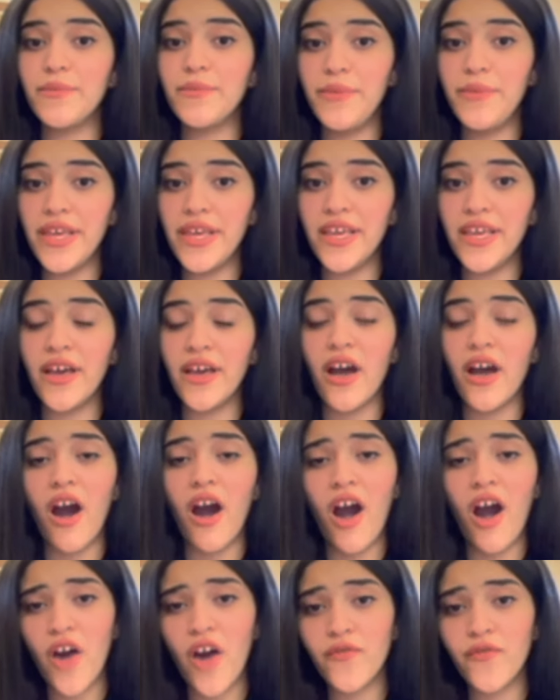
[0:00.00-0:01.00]
B,
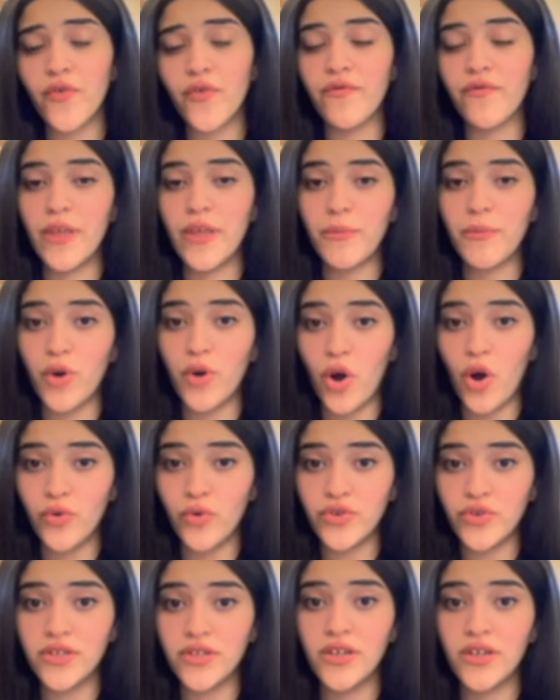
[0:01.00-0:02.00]
half of them
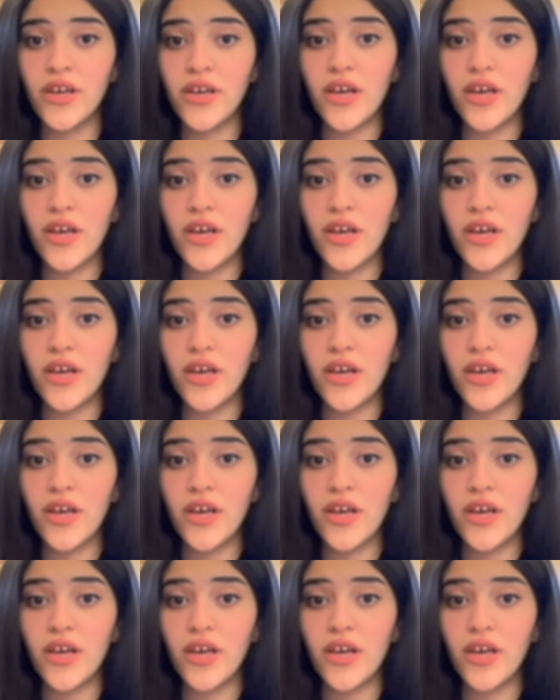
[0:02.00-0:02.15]
caused